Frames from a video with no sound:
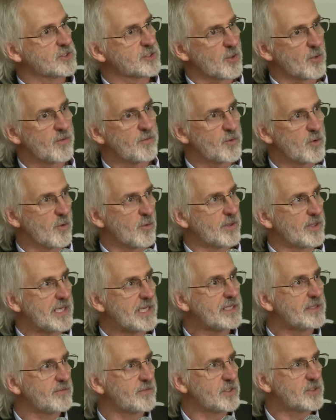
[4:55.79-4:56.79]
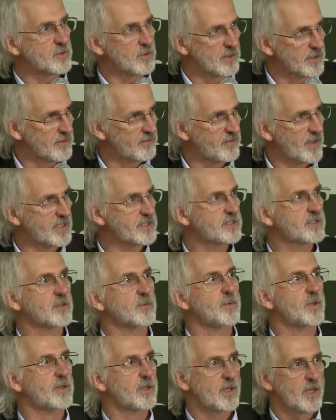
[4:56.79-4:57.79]
So if you're an individual investor
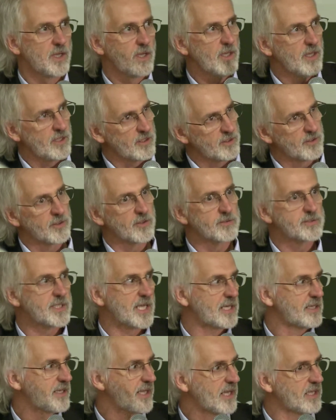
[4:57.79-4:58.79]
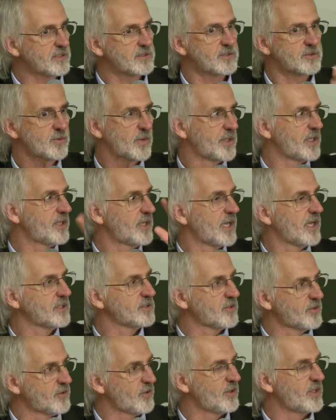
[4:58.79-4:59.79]
with you know, 10,000,
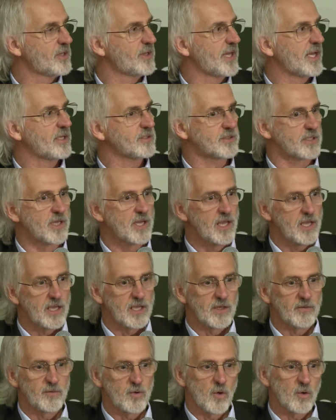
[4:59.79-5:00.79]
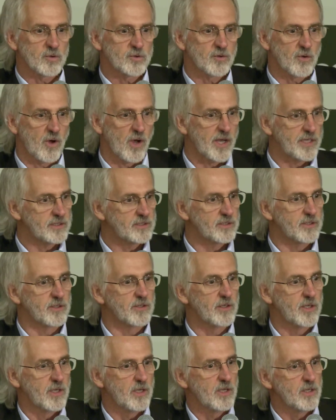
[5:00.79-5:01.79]
20,000, 30,000. If you're trying
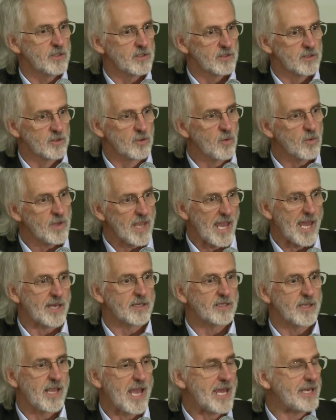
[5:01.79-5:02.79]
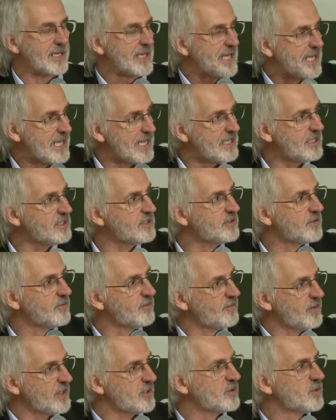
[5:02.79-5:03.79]
to look at an
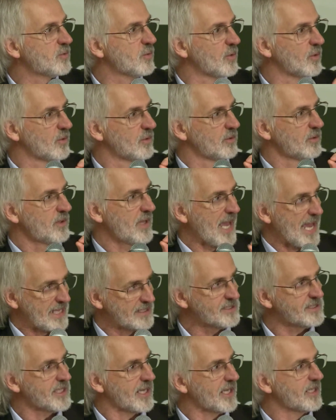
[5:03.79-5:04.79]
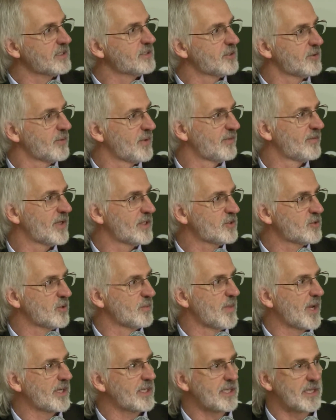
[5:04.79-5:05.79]
individual asset to invest
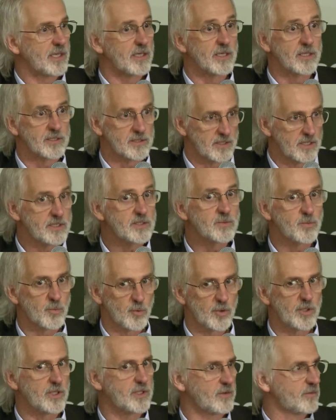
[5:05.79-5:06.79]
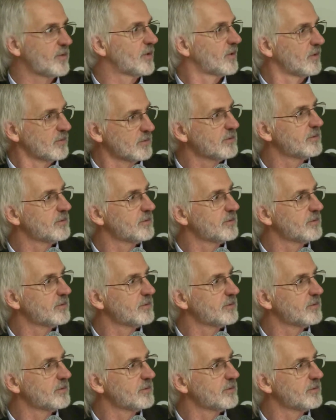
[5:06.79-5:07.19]
your money in, it's pretty difficult.